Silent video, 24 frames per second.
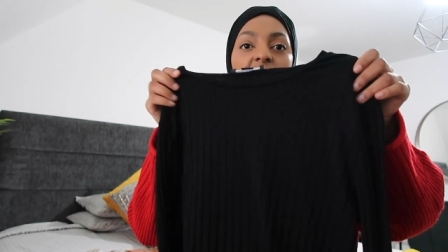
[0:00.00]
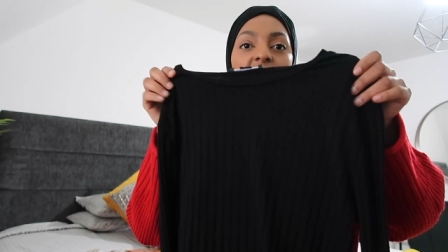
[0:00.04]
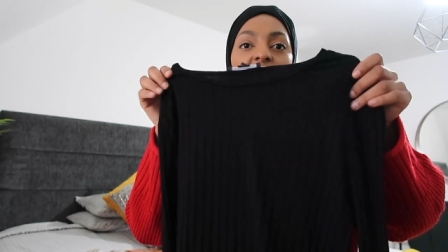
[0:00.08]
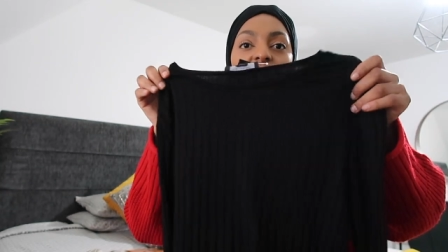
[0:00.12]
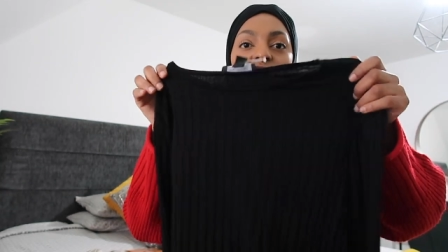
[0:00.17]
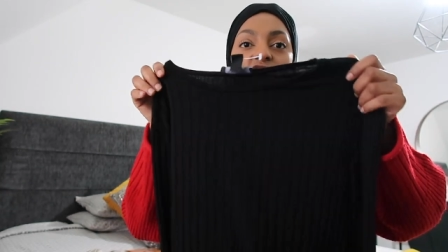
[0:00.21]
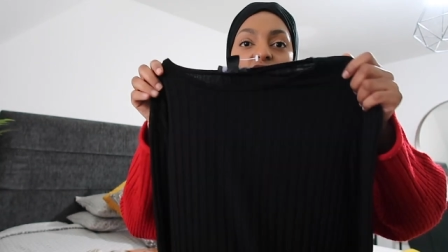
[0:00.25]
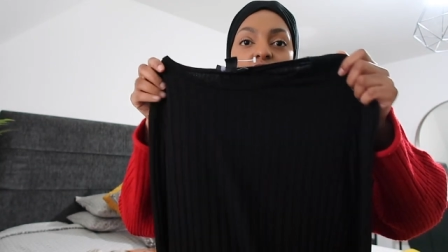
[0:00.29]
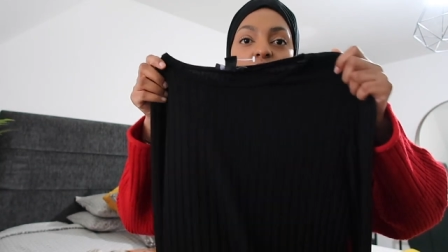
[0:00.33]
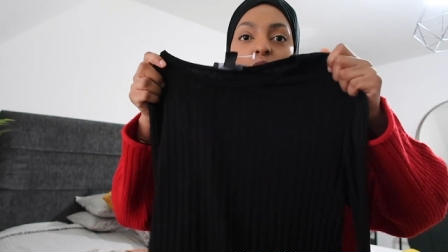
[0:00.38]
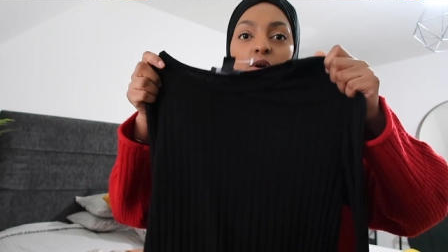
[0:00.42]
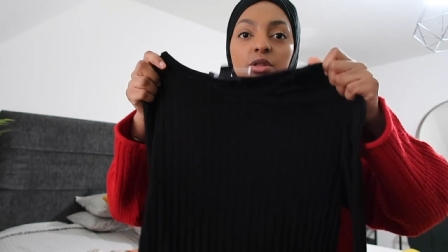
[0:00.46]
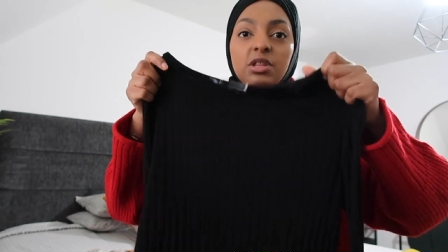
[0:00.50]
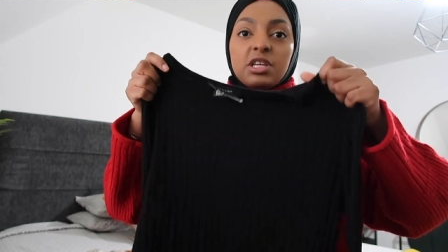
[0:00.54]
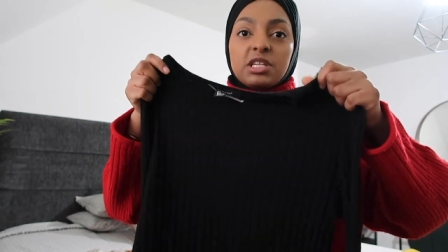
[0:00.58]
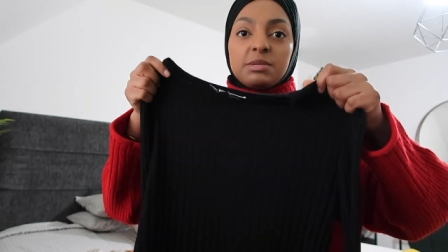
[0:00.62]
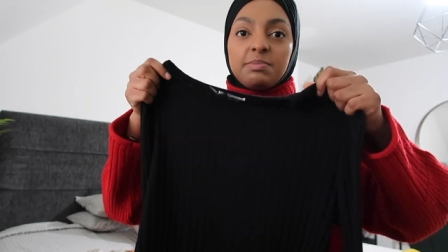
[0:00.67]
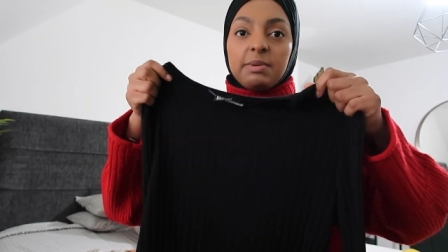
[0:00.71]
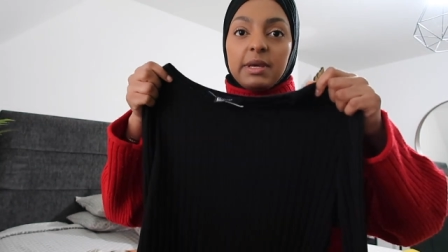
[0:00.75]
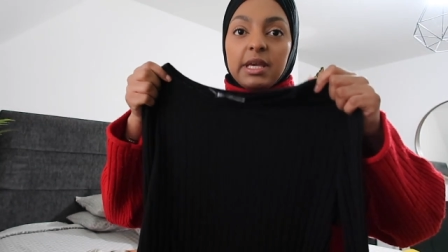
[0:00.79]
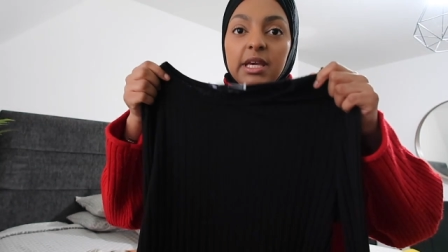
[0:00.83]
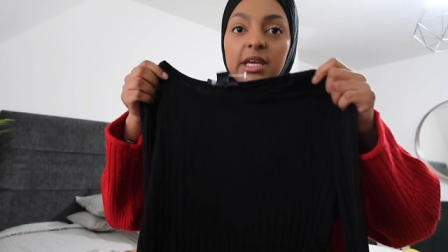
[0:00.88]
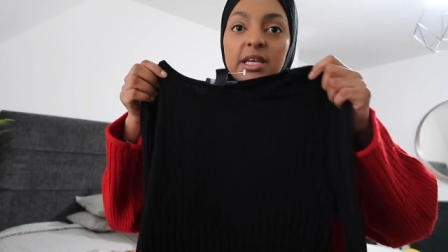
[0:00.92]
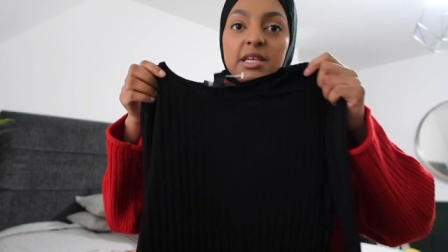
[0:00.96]
and I just got
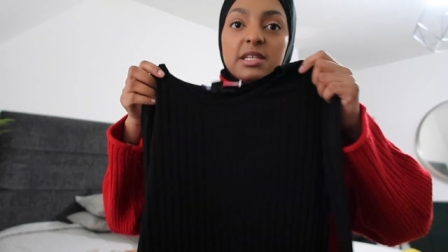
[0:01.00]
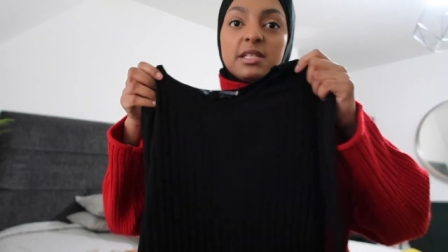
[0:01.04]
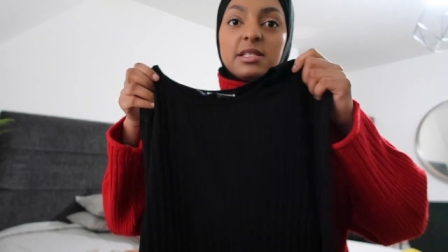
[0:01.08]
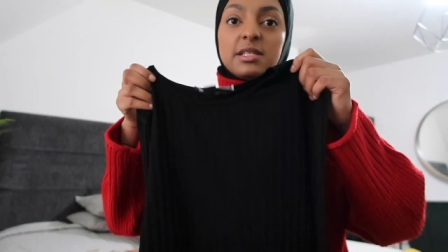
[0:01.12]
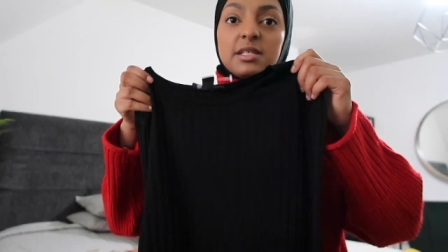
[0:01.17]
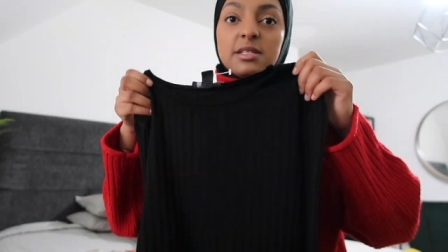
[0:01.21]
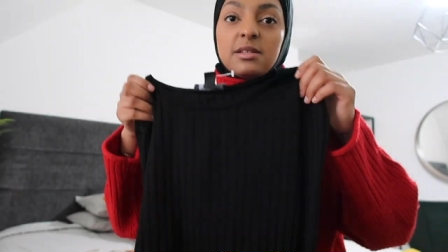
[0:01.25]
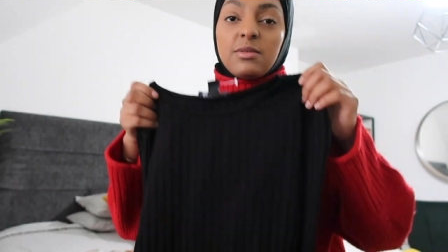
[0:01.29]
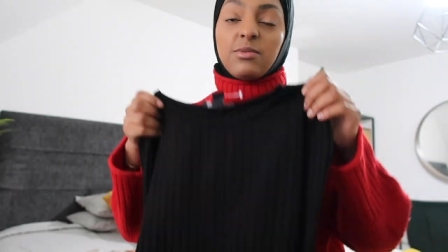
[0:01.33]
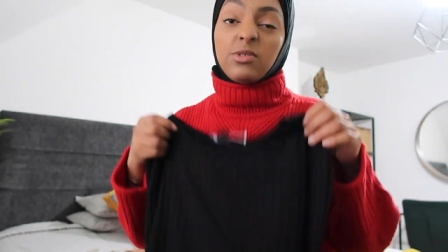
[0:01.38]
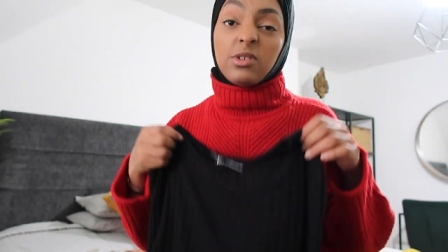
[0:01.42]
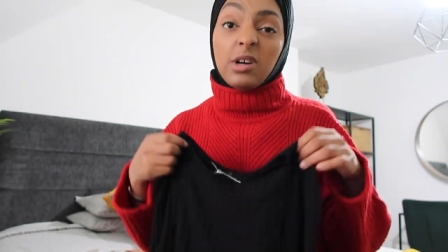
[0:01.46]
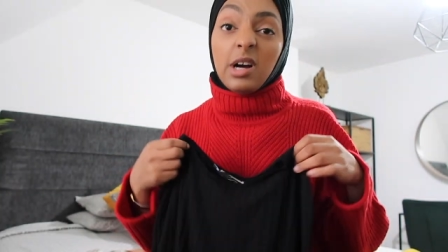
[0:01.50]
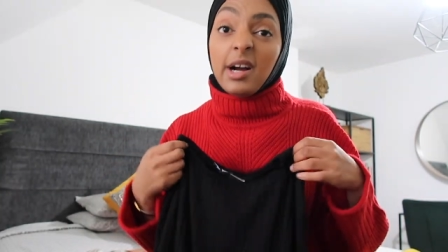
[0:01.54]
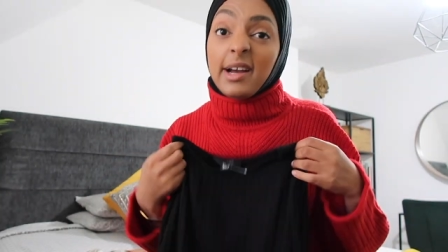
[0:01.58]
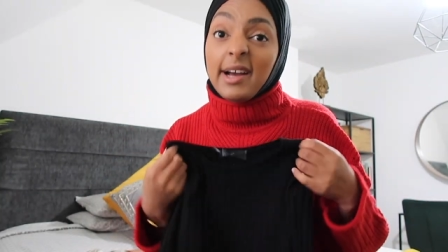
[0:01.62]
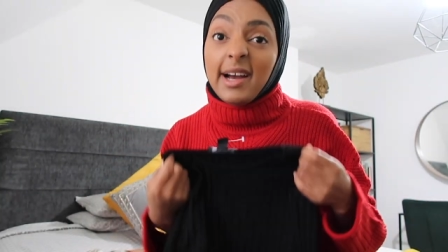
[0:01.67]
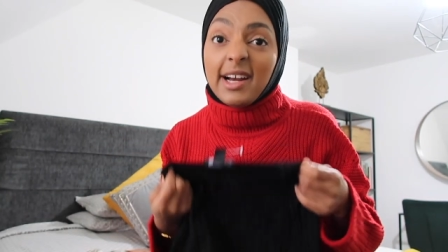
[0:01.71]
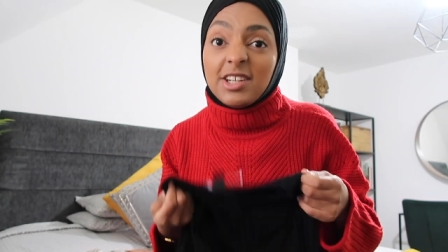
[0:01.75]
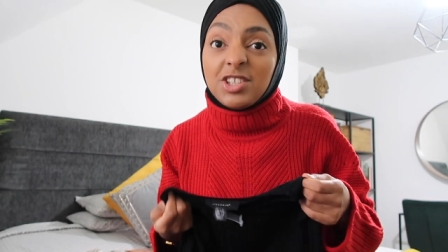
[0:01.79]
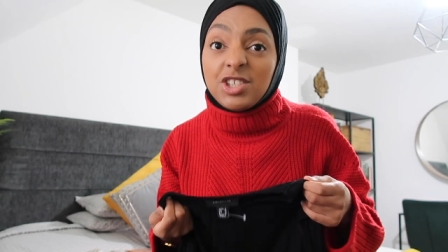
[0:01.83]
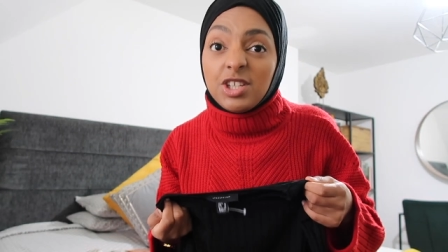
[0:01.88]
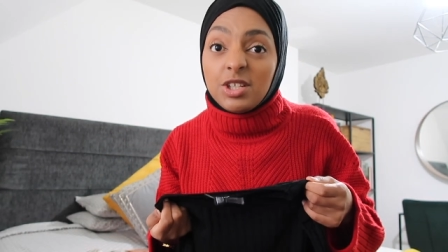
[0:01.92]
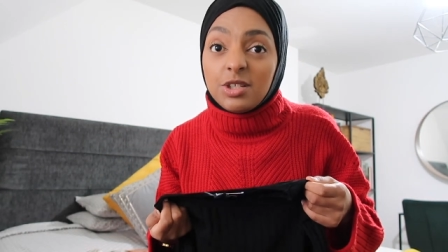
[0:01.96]
this because, well, I
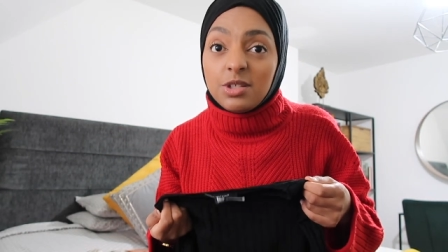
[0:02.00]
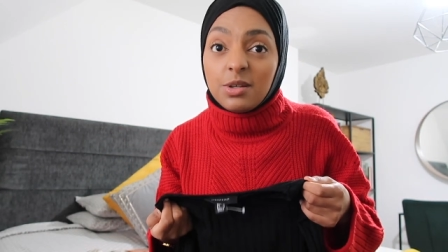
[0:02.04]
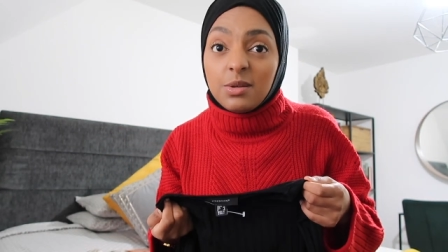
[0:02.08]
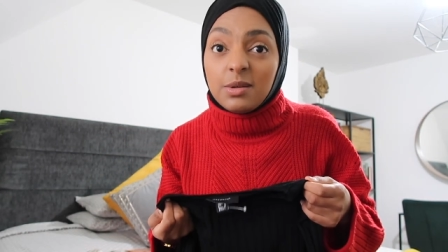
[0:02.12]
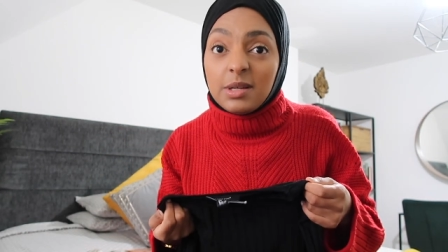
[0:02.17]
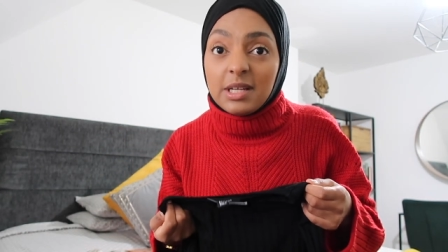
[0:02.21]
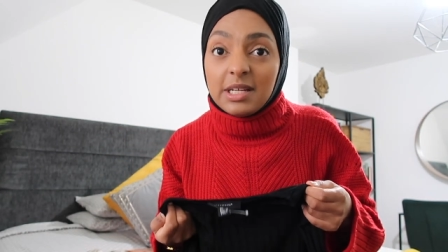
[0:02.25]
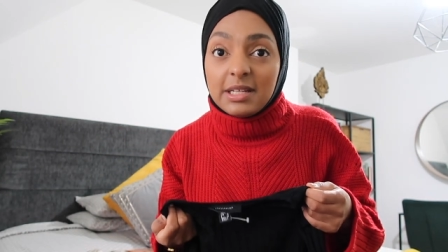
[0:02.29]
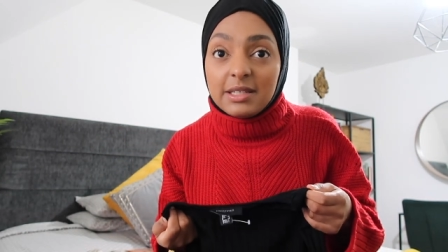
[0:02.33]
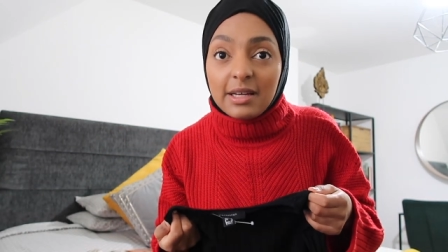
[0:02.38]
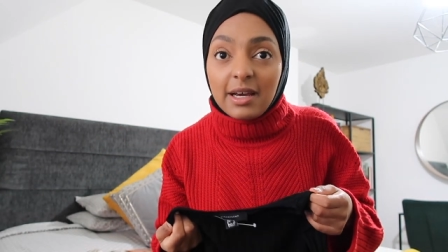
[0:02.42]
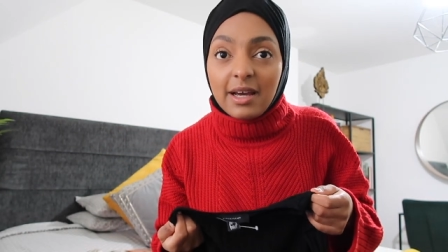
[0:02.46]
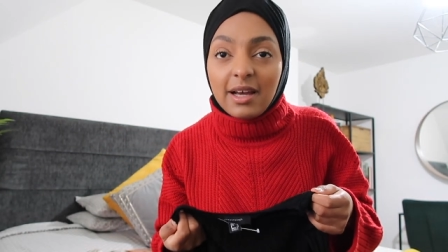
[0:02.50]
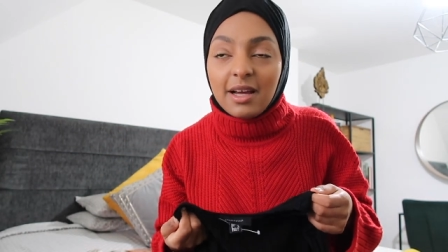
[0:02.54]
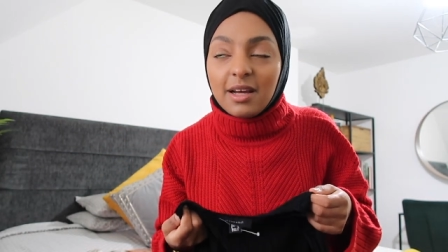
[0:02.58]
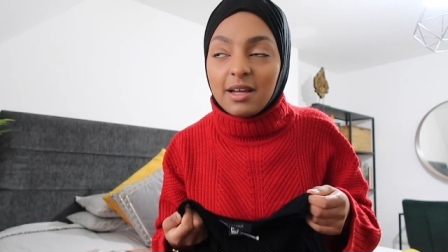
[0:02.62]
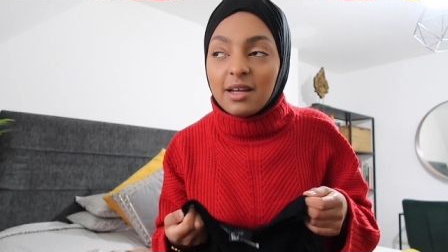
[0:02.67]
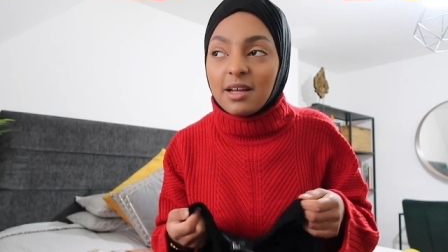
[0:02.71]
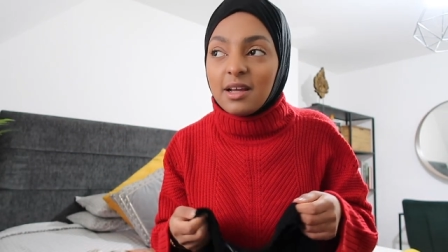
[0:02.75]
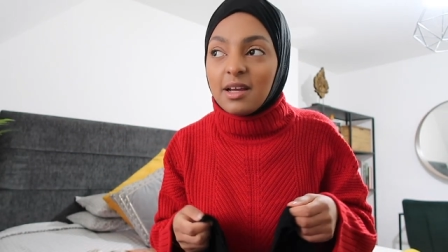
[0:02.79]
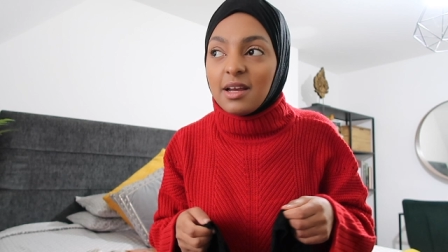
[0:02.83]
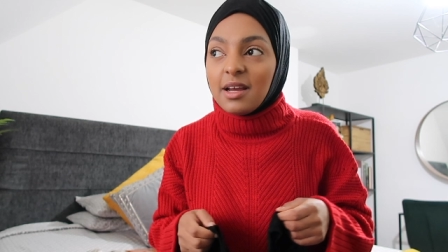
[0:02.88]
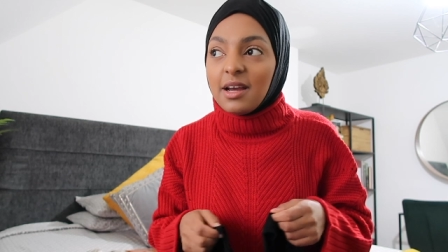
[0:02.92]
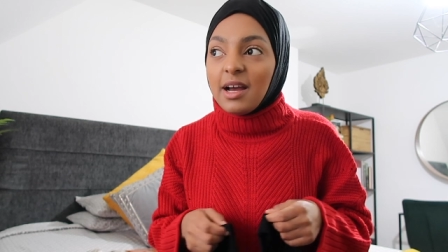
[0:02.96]
actually do need it.